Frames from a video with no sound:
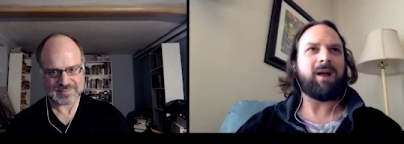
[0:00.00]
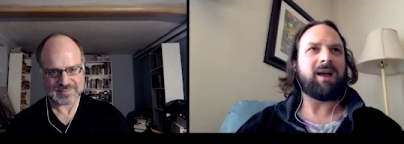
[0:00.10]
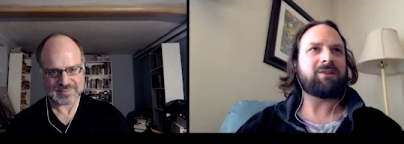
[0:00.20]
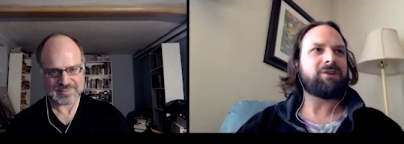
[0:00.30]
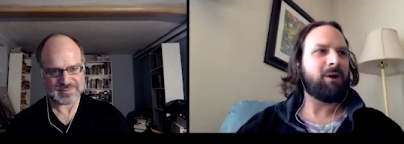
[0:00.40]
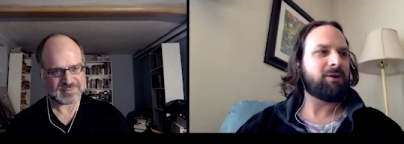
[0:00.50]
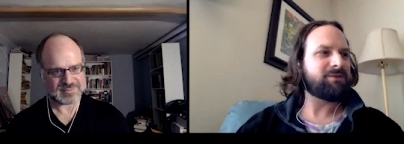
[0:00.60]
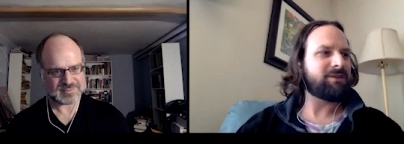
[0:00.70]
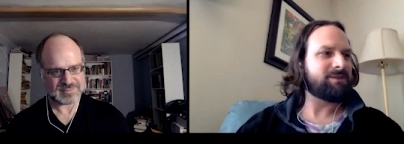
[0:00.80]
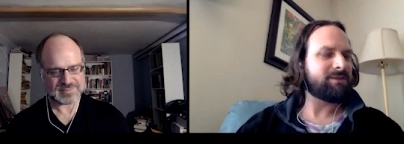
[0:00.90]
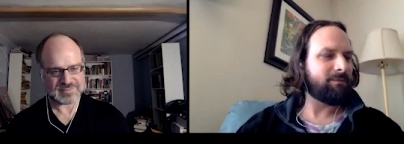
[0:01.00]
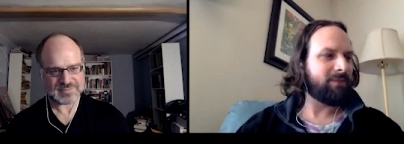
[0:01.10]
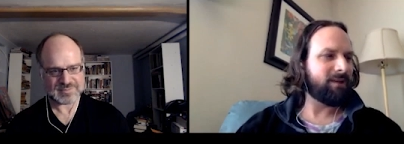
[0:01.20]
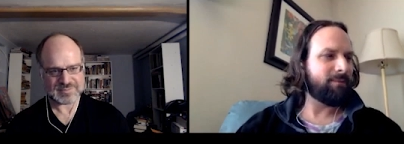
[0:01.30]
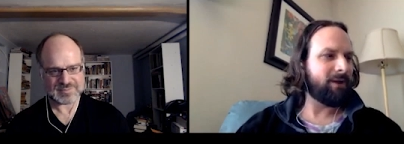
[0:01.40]
Speaker 1: Raggi posted
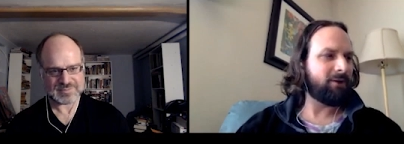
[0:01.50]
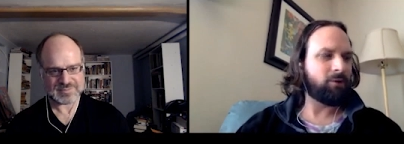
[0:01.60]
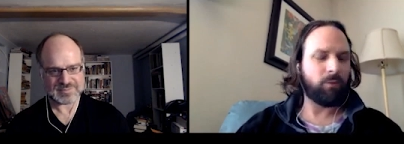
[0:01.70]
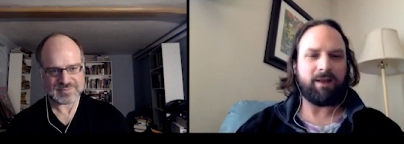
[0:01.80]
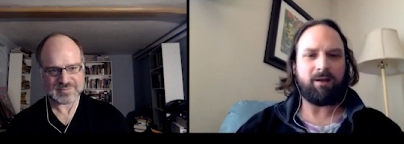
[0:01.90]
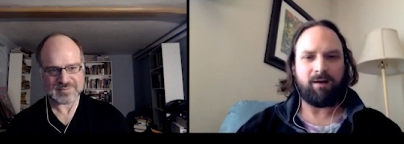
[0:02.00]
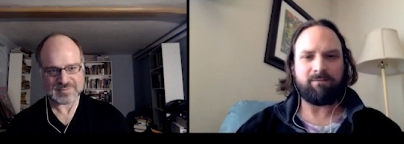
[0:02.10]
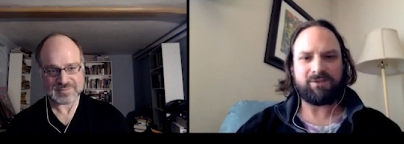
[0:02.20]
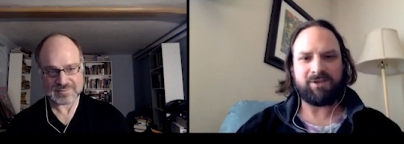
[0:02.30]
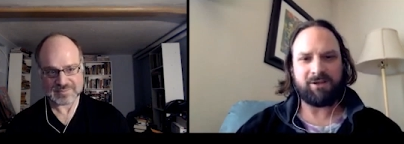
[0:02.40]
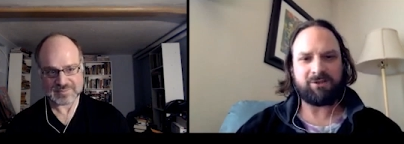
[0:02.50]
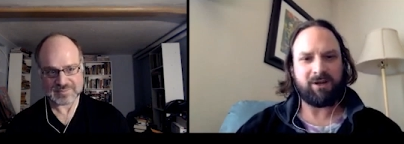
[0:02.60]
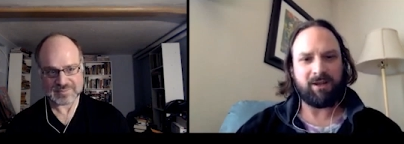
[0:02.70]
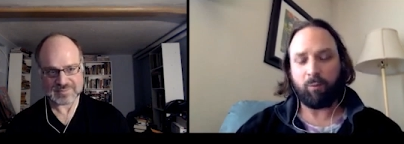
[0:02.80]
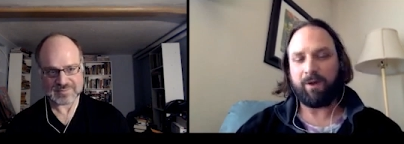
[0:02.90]
something about a great
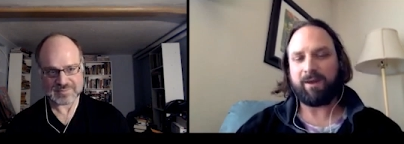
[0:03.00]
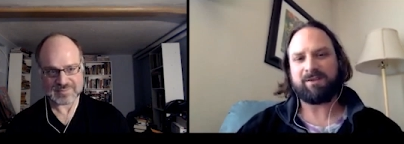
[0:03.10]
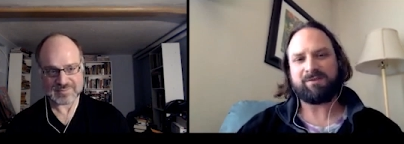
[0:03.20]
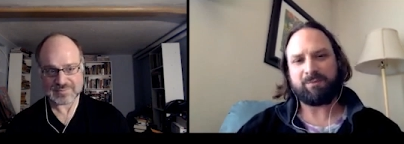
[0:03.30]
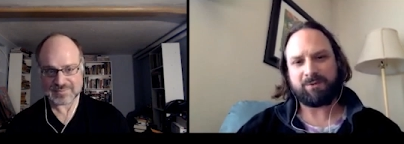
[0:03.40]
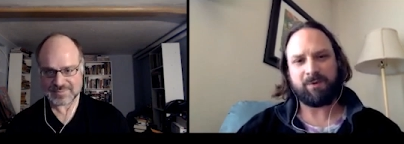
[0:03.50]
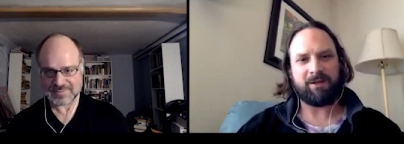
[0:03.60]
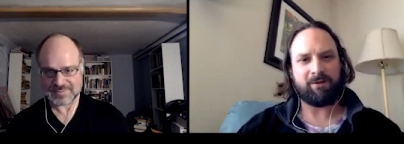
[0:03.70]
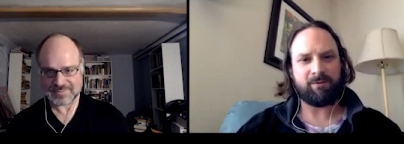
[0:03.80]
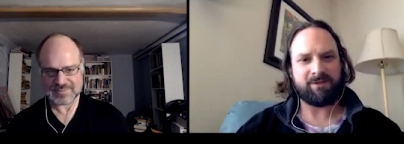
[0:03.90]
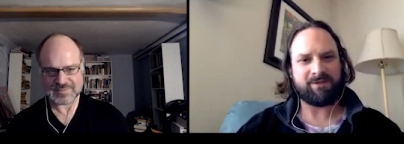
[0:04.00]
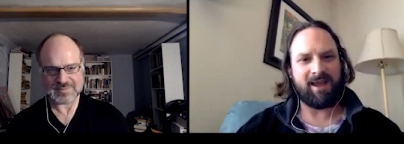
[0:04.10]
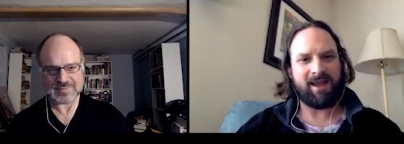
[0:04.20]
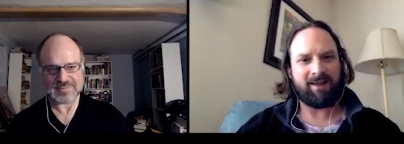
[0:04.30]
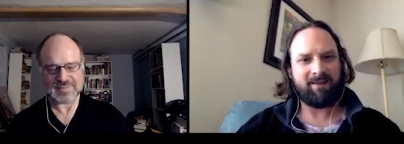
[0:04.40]
conversation he witnessed between you and
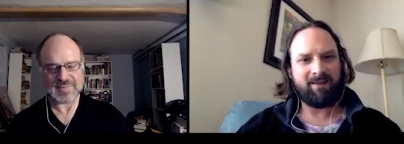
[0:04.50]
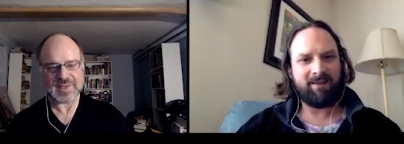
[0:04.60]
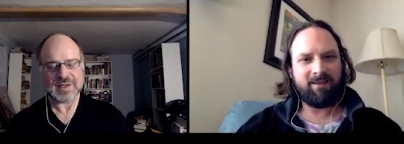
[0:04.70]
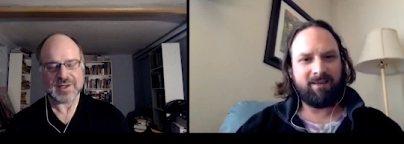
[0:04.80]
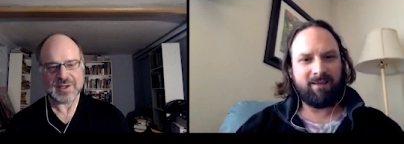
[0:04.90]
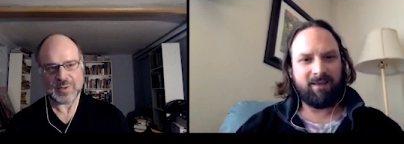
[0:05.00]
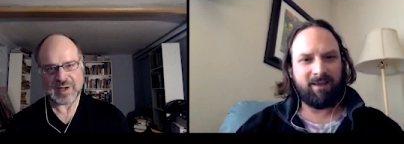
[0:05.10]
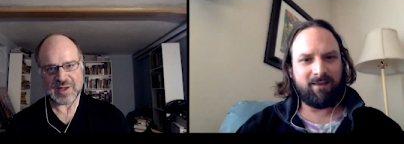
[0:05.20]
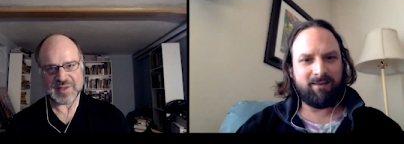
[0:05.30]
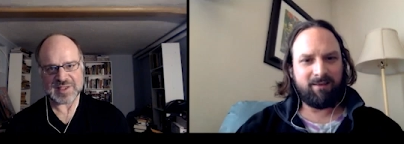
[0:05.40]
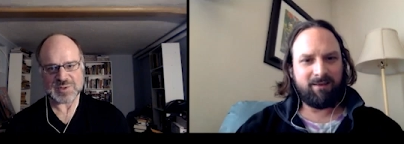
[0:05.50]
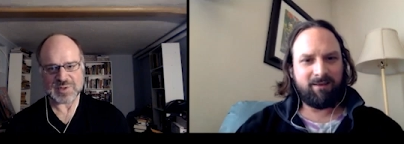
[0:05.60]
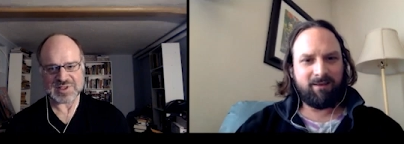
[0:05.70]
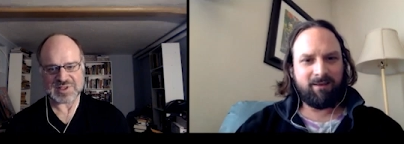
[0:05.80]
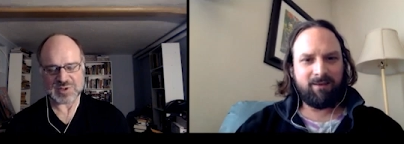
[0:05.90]
Zak. Well, and, this
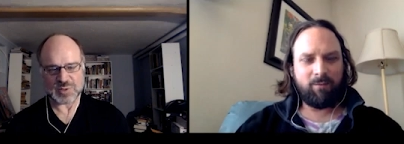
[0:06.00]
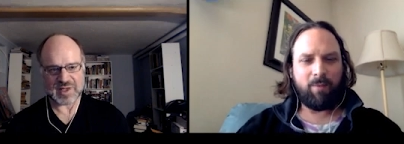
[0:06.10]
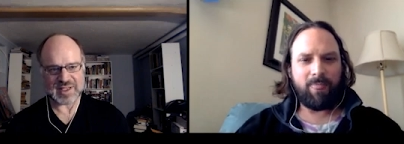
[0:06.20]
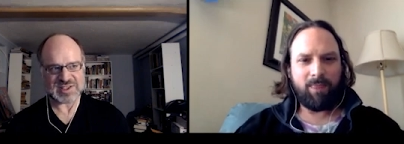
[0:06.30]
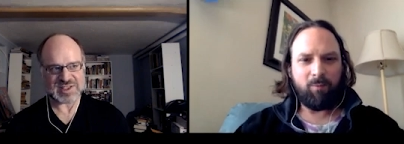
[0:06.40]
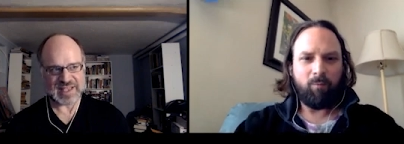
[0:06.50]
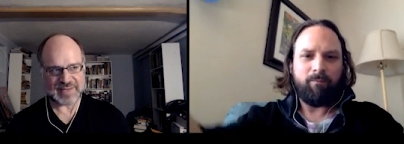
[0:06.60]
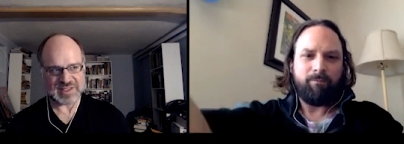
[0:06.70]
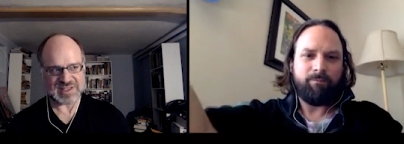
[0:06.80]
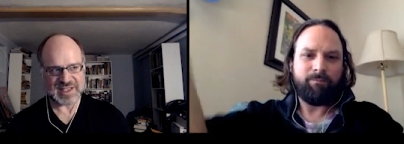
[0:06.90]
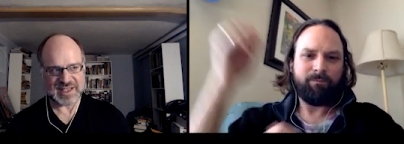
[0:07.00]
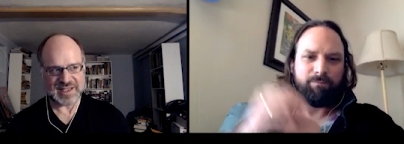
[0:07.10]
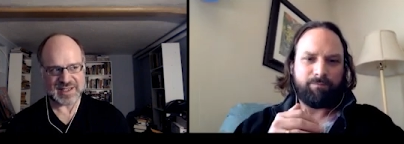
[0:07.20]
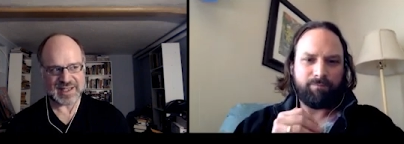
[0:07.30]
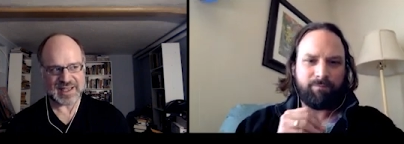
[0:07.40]
Speaker 2: was
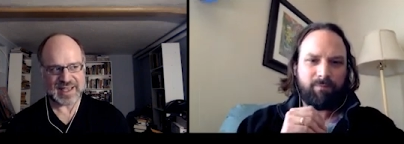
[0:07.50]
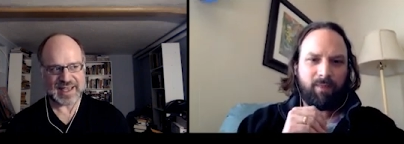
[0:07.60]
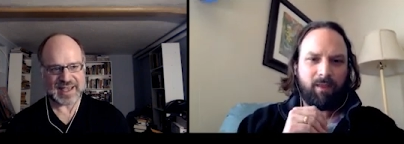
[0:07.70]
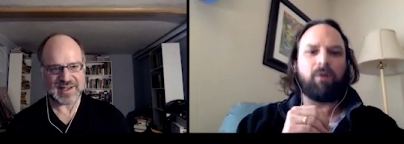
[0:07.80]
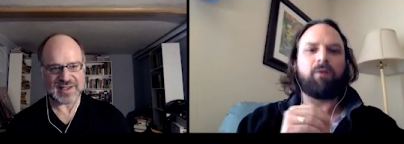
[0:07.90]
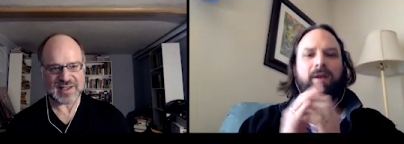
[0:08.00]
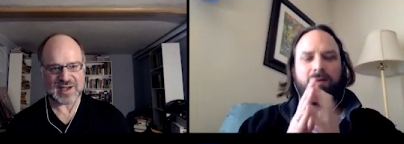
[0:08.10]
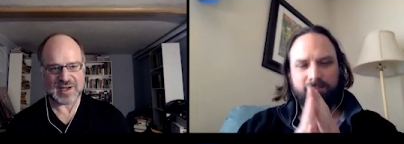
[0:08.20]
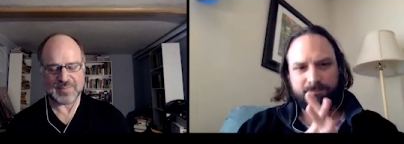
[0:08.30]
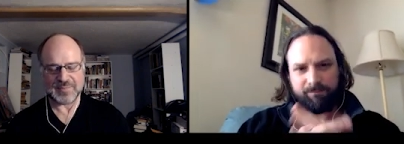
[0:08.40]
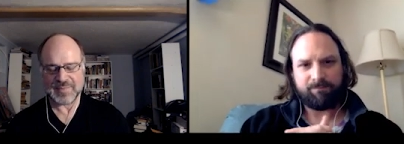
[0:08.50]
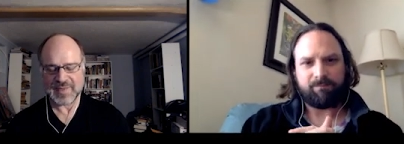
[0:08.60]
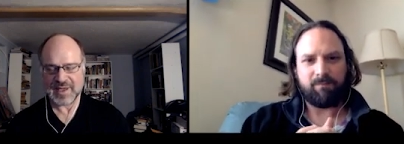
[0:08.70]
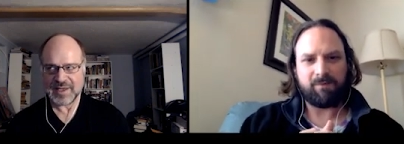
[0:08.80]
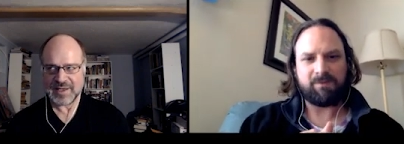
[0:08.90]
2017, and okay. um,
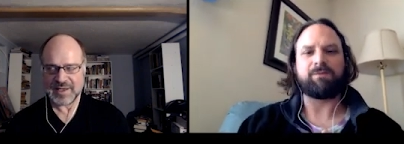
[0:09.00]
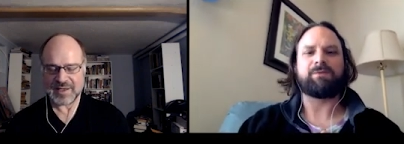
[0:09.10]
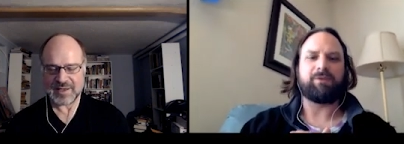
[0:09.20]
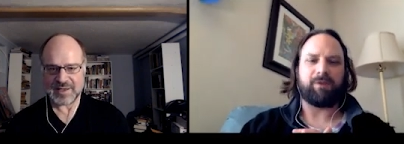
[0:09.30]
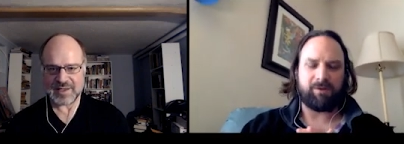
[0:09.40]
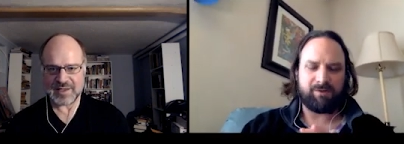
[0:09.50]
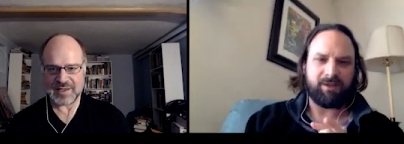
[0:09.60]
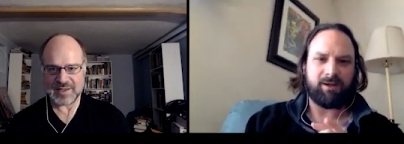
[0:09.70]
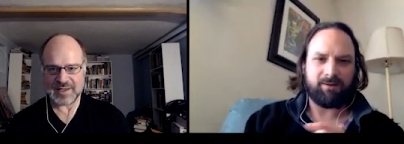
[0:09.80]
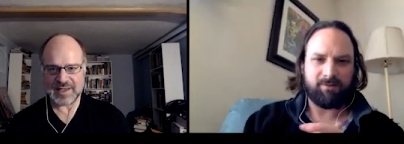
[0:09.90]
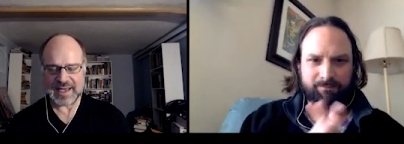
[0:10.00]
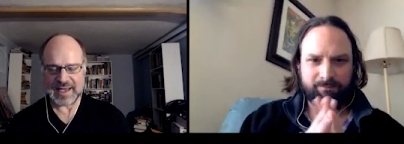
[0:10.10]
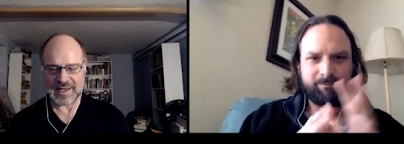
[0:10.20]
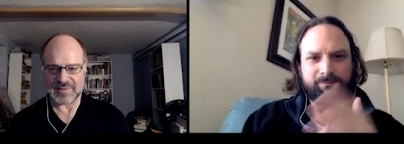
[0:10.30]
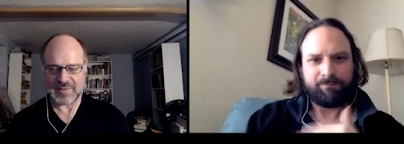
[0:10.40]
Speaker 1: so two years later.
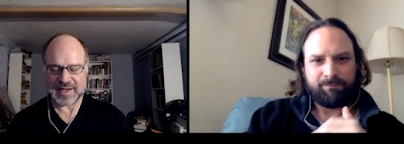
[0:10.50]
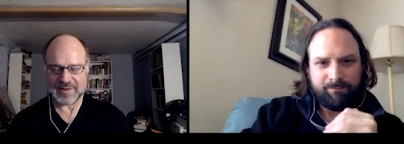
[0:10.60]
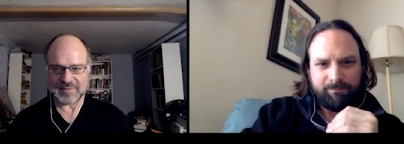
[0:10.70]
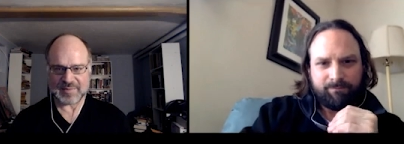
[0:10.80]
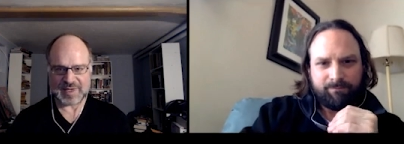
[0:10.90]
Yeah,
Speaker 2: my my